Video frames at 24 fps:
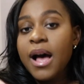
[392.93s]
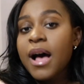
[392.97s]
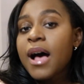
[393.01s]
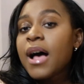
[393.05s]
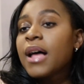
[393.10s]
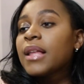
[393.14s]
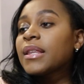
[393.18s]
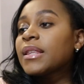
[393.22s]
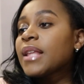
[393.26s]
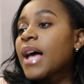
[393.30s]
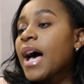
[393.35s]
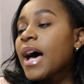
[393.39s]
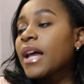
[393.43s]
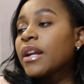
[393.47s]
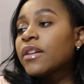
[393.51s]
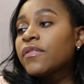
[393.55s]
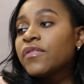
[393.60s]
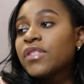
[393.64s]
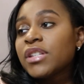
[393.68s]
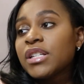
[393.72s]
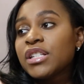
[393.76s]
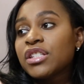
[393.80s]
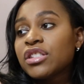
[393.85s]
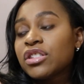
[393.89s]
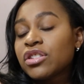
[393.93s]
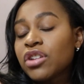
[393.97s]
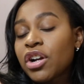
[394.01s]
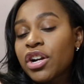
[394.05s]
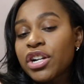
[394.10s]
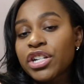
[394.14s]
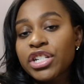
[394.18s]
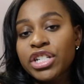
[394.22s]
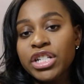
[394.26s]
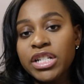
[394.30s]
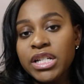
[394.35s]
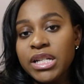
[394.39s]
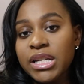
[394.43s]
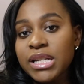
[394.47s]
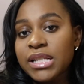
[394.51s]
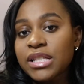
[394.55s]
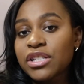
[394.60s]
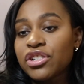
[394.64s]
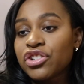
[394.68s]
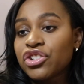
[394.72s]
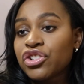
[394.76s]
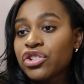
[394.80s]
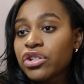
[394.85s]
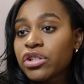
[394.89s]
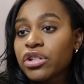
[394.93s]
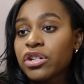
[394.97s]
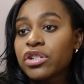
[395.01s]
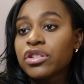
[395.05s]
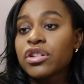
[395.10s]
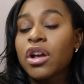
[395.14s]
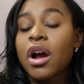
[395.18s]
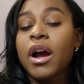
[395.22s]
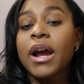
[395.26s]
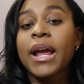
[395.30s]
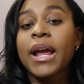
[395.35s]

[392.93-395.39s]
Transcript: A lot of these starches and sugars are